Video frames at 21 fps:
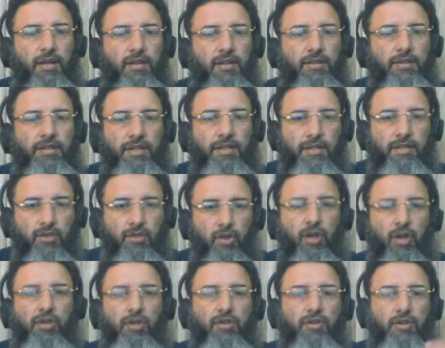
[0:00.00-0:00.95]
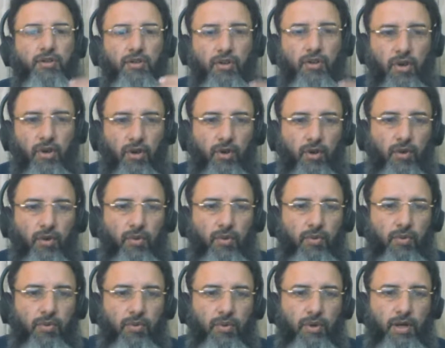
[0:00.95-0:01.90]
did not
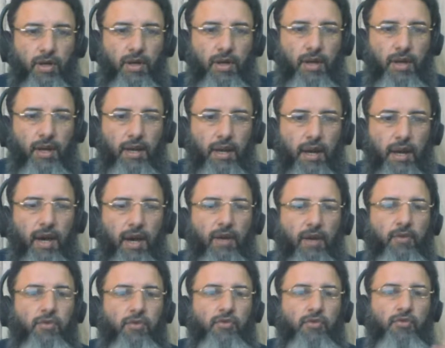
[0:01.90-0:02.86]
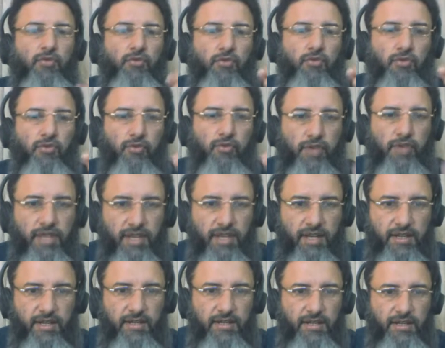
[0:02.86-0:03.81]
know how to
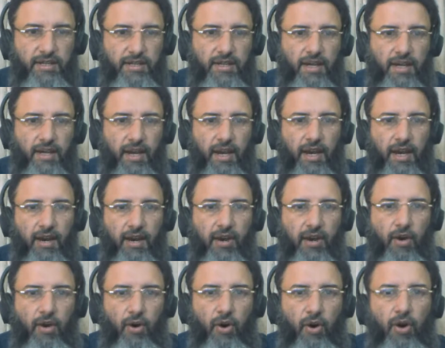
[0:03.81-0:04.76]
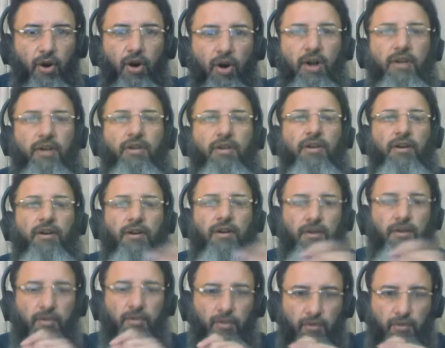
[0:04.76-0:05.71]
read or
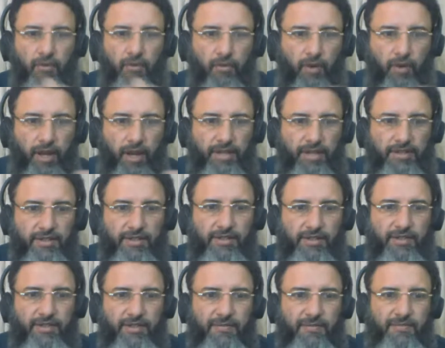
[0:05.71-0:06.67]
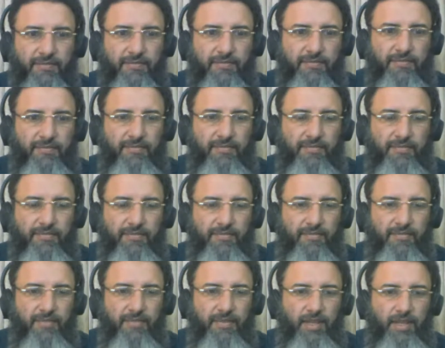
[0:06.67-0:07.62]
write.
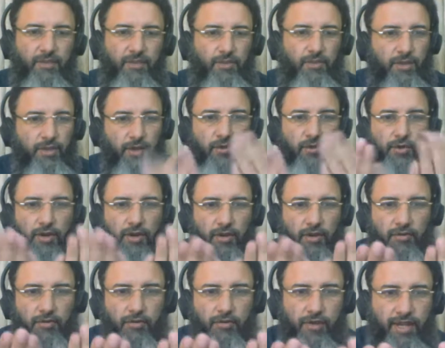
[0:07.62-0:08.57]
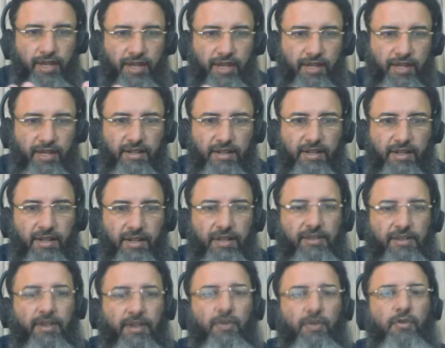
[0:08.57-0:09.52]
So they could not read,
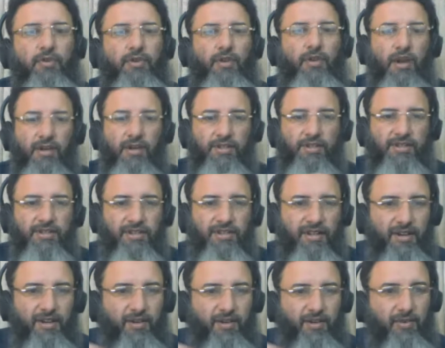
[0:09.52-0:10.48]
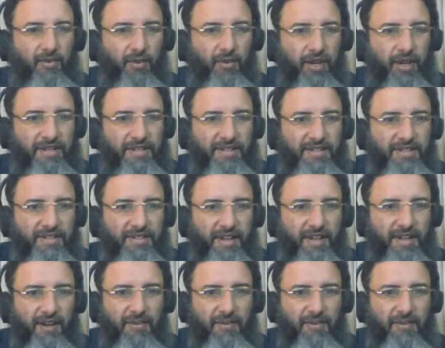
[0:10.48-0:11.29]
they could not write it down.